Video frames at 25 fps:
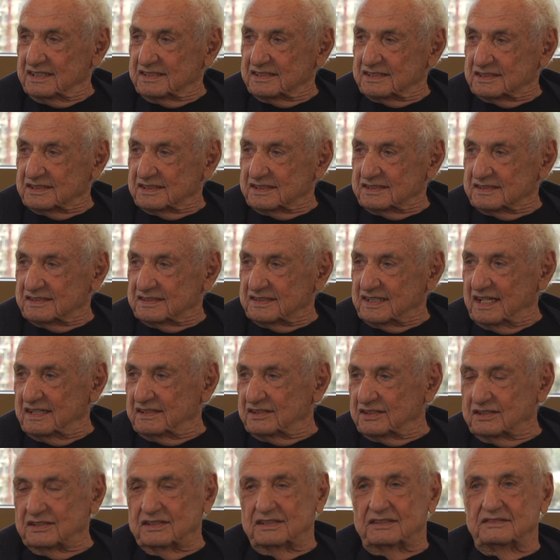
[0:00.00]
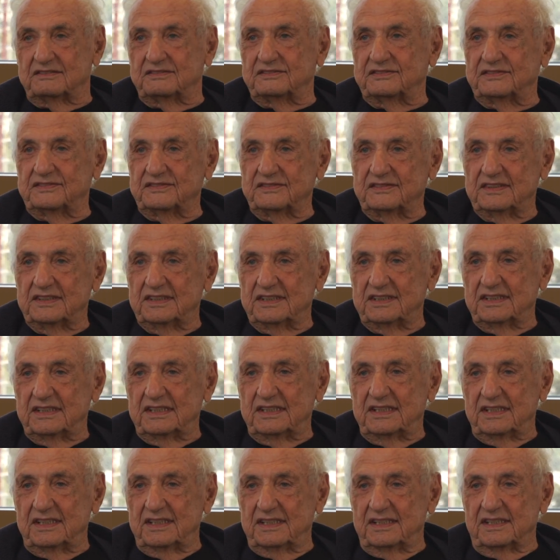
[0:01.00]
is the center of
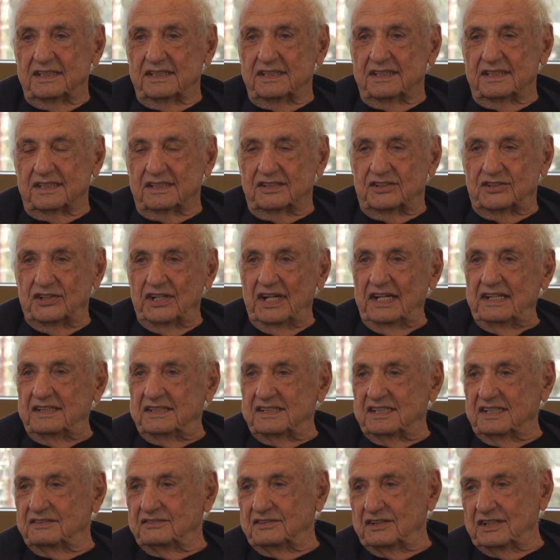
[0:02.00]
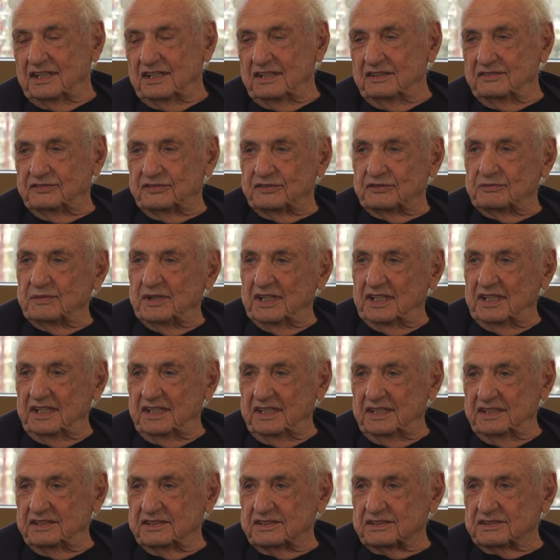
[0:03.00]
creativity for many
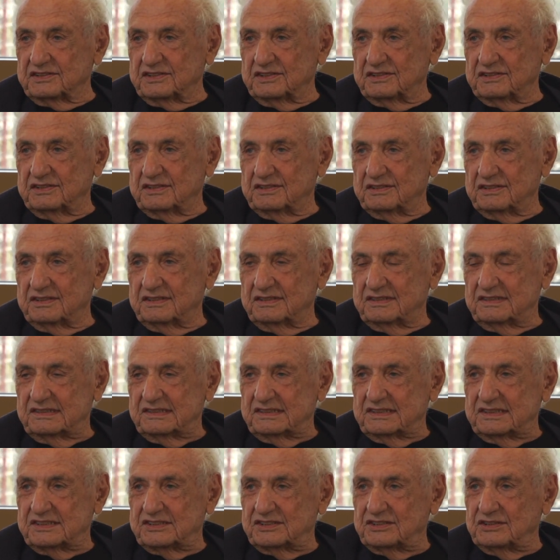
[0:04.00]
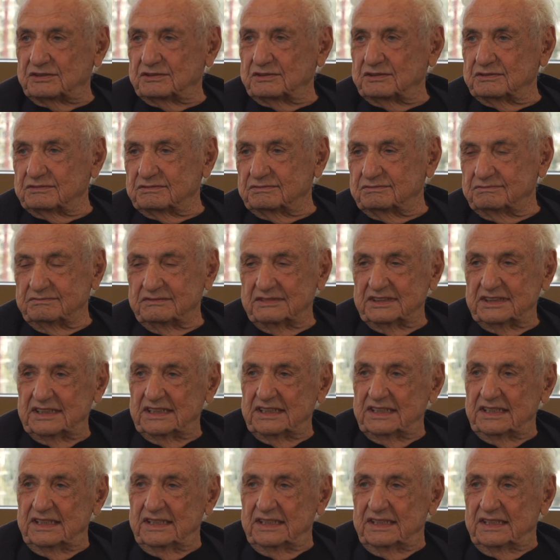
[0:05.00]
years. So
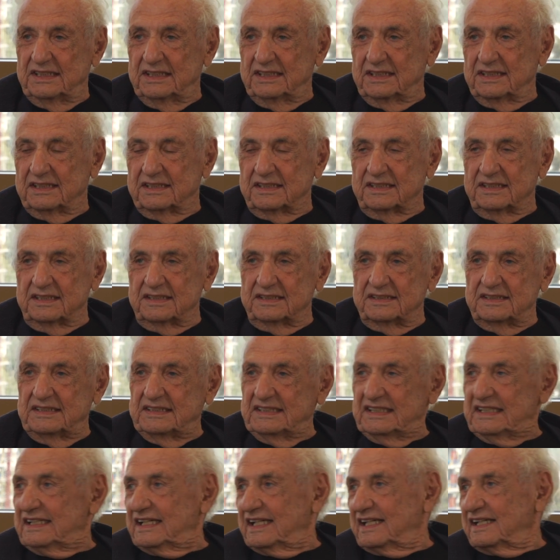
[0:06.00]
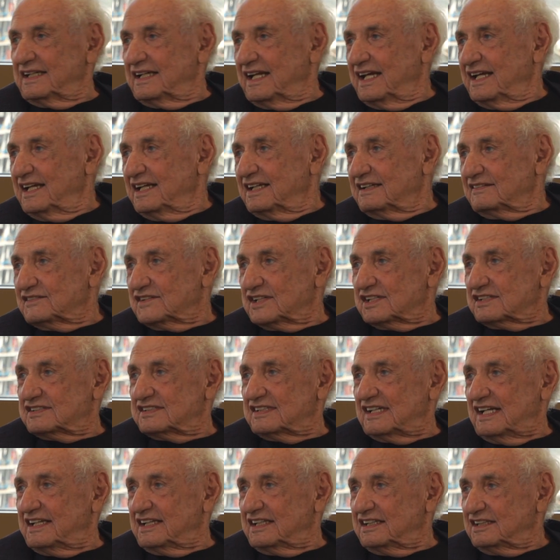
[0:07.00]
the DNA of the
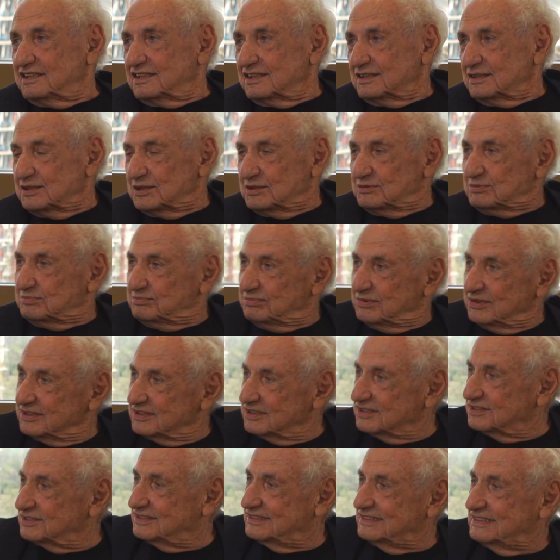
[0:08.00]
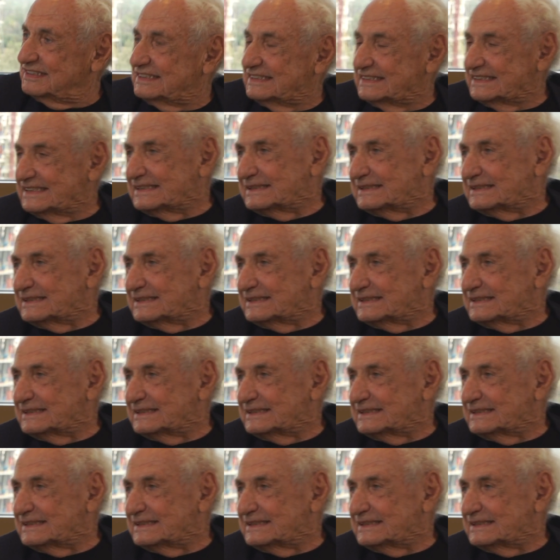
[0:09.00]
site is